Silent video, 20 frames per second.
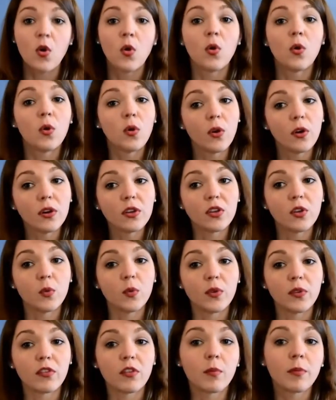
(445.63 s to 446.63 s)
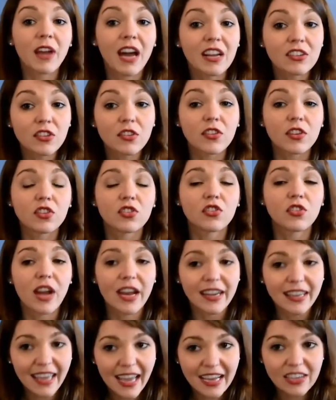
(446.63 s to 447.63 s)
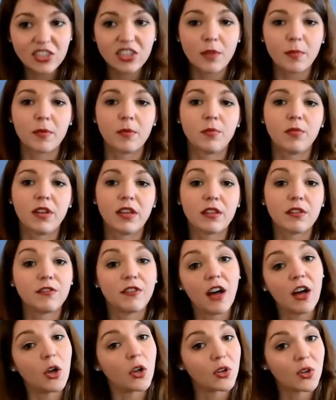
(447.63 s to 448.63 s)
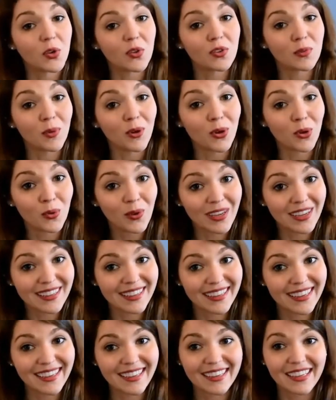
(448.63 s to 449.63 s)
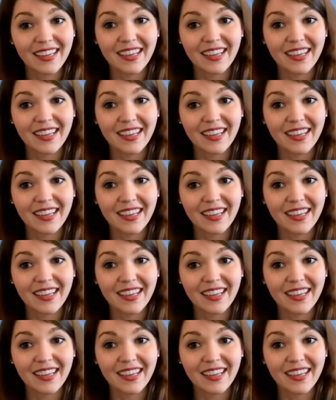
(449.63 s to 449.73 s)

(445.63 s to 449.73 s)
or you will subconsciously try to catch up and play the following notes more quickly.